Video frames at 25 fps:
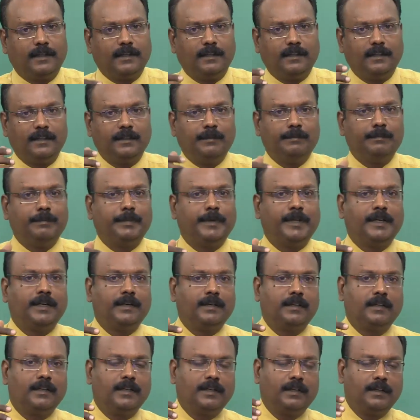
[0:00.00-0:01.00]
that
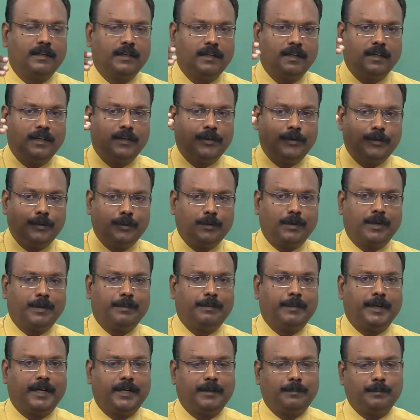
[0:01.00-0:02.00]
impact that you are a
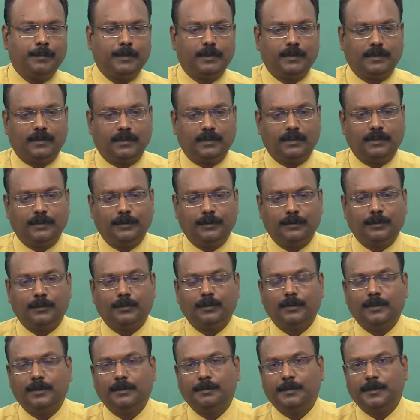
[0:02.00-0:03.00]
bad person, you
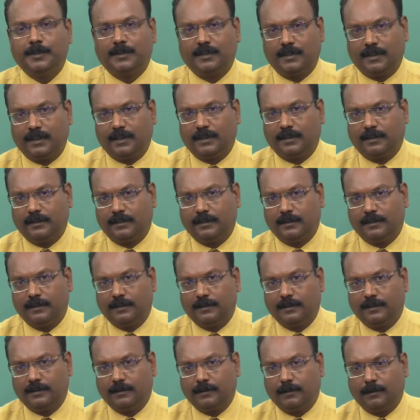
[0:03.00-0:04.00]
shouldn't be
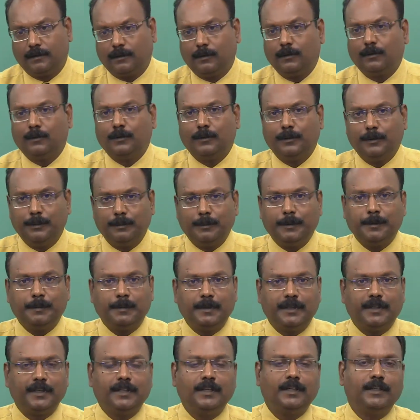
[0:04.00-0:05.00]
selected. Although you may
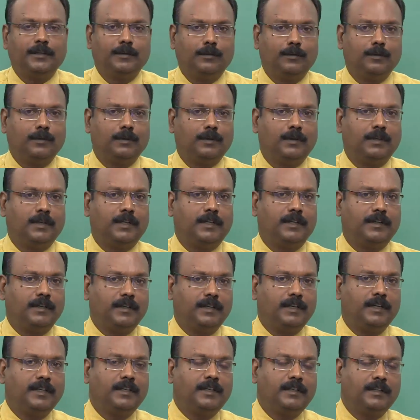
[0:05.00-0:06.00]
be really good and
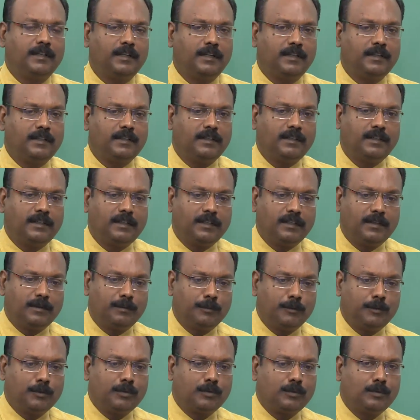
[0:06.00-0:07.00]
really intelligent and the
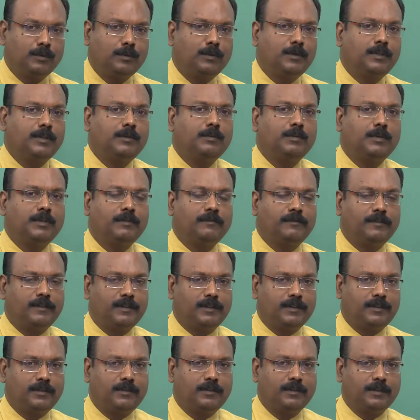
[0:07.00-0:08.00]
most suited one for
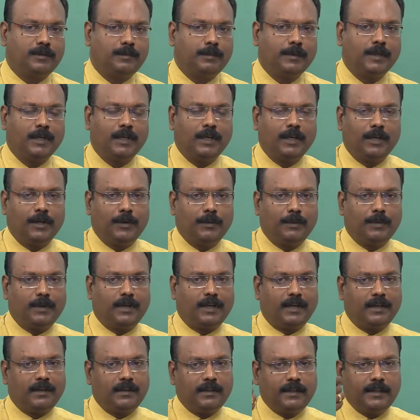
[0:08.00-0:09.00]
the job, you are
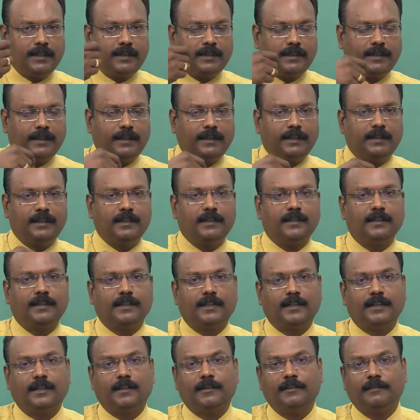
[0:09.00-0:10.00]
already creating a
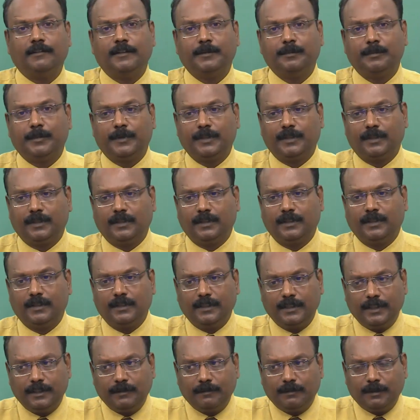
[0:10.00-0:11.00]
negative impression
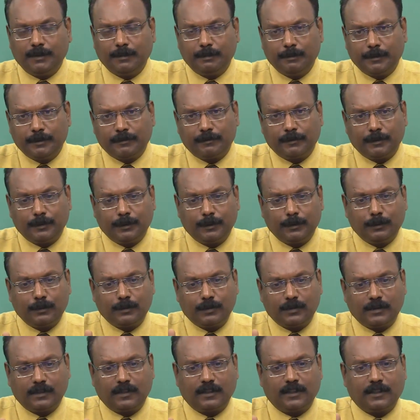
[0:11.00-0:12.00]
even before you
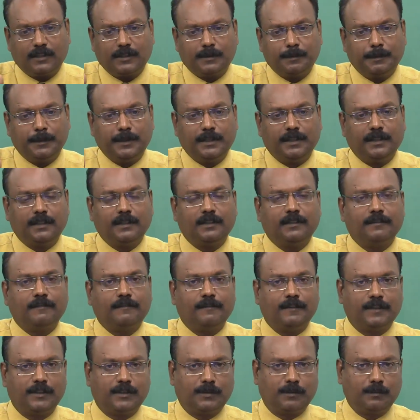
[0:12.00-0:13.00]
start speaking the
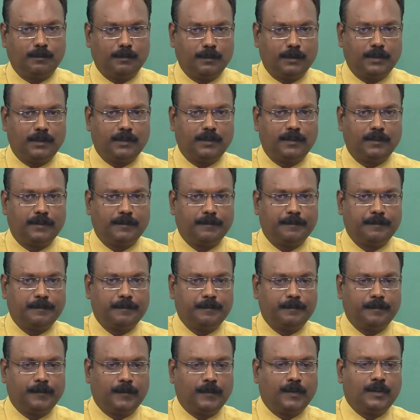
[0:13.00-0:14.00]
first word.
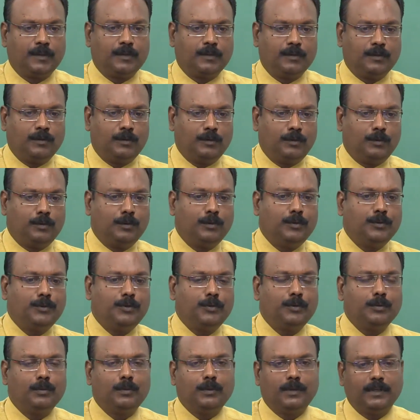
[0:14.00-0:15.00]
Don't
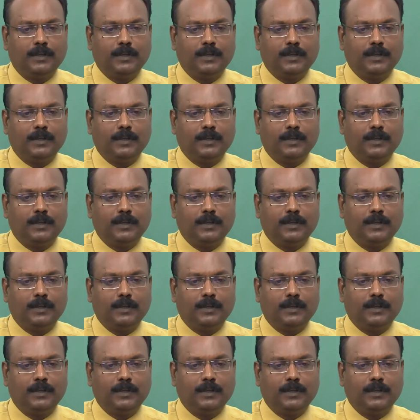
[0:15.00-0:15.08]
chew